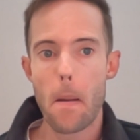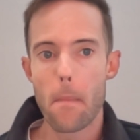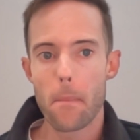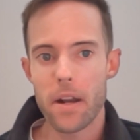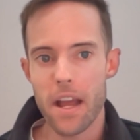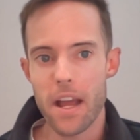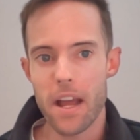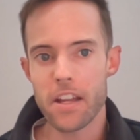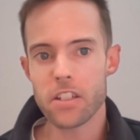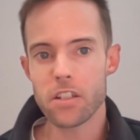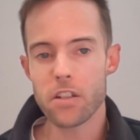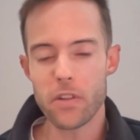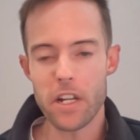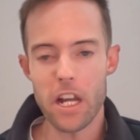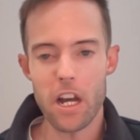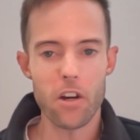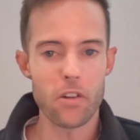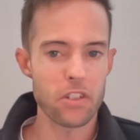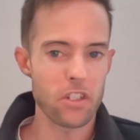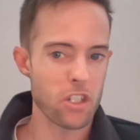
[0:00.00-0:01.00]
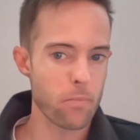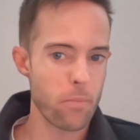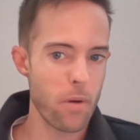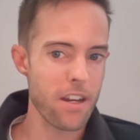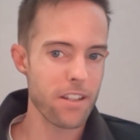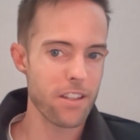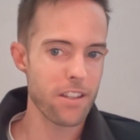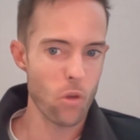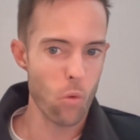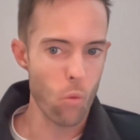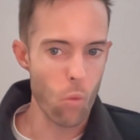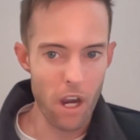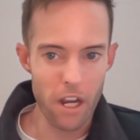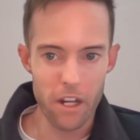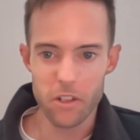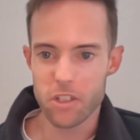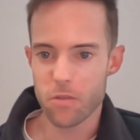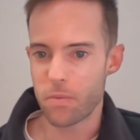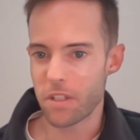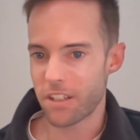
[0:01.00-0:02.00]
But as of now, despite the
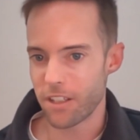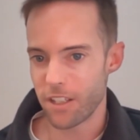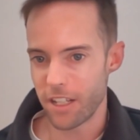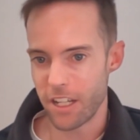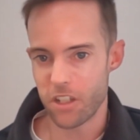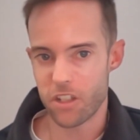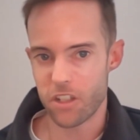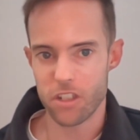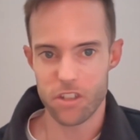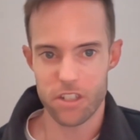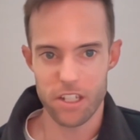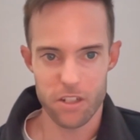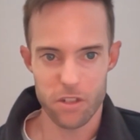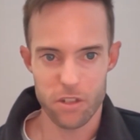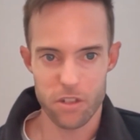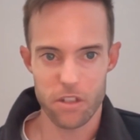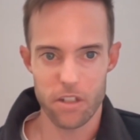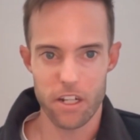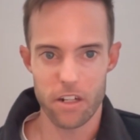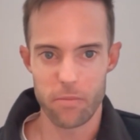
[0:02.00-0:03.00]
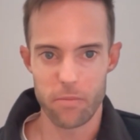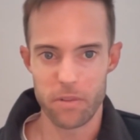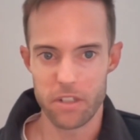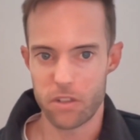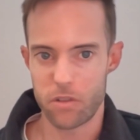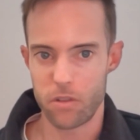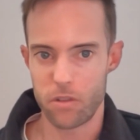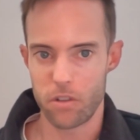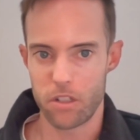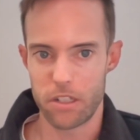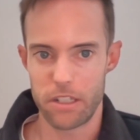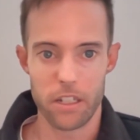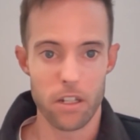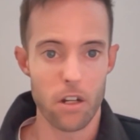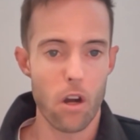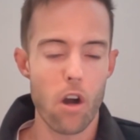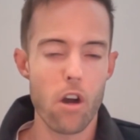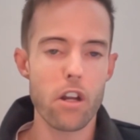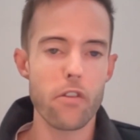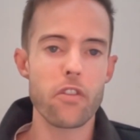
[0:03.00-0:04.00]
wild speculations that have been circling,
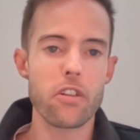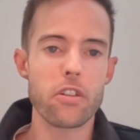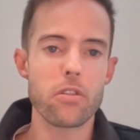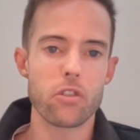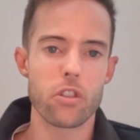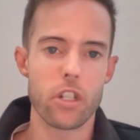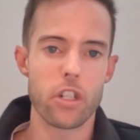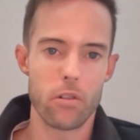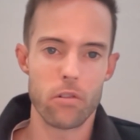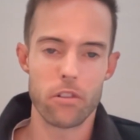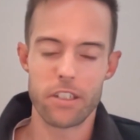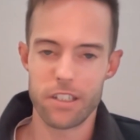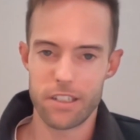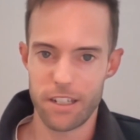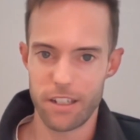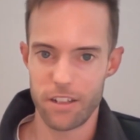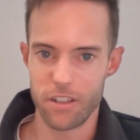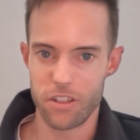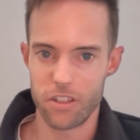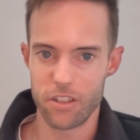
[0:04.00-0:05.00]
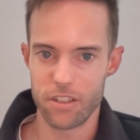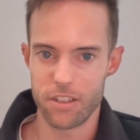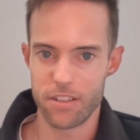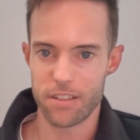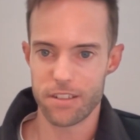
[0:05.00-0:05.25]
artificial general intelligence